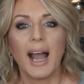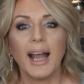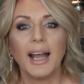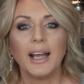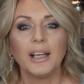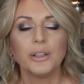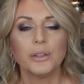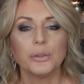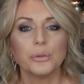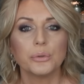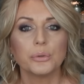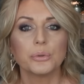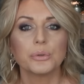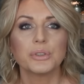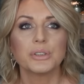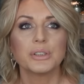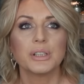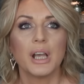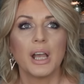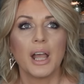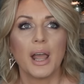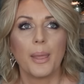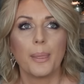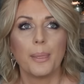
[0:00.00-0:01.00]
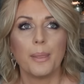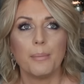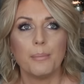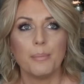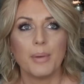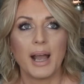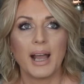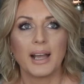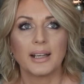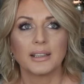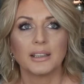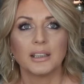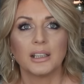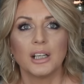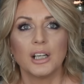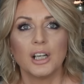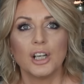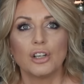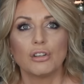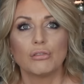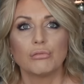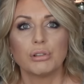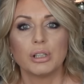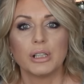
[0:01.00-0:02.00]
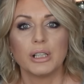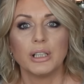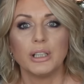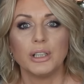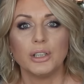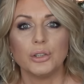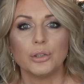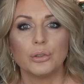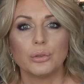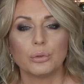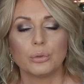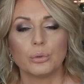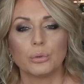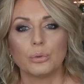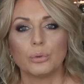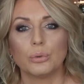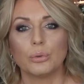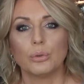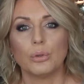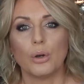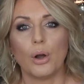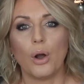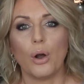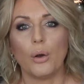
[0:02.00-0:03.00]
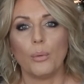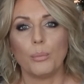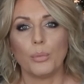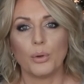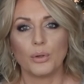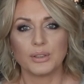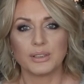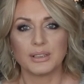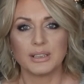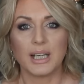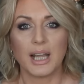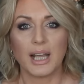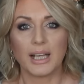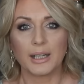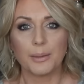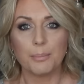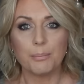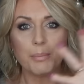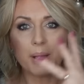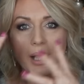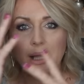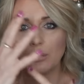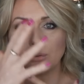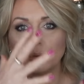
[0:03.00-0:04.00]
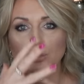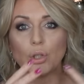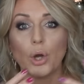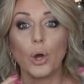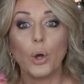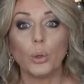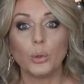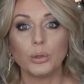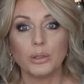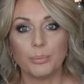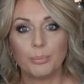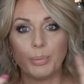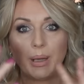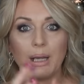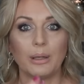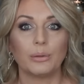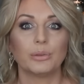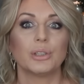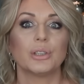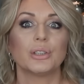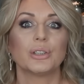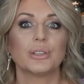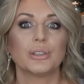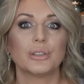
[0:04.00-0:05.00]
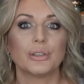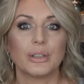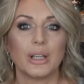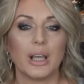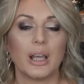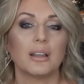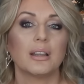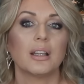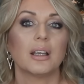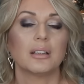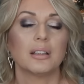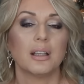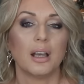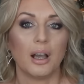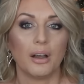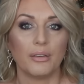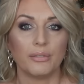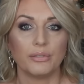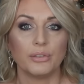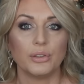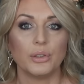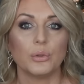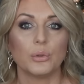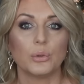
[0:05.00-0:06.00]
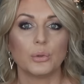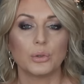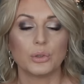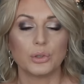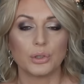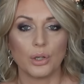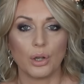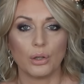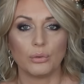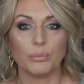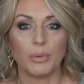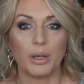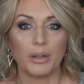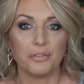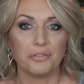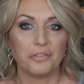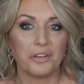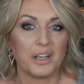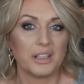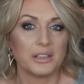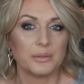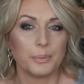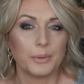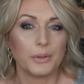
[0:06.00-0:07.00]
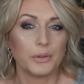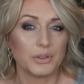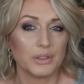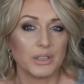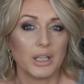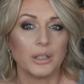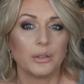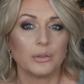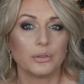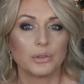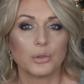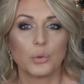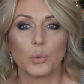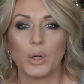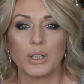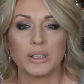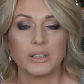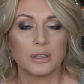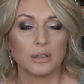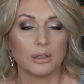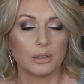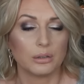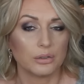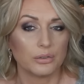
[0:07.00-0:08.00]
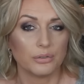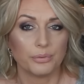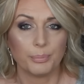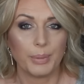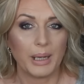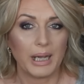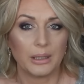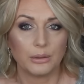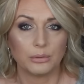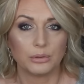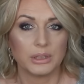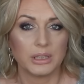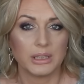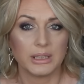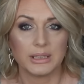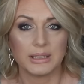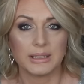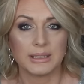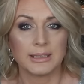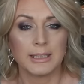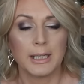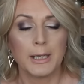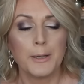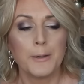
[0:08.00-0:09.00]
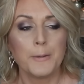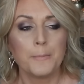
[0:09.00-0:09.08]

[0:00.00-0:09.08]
I use the MAC really to almost like melt all the powders together that I've used on my face because I use quite a lot of powders.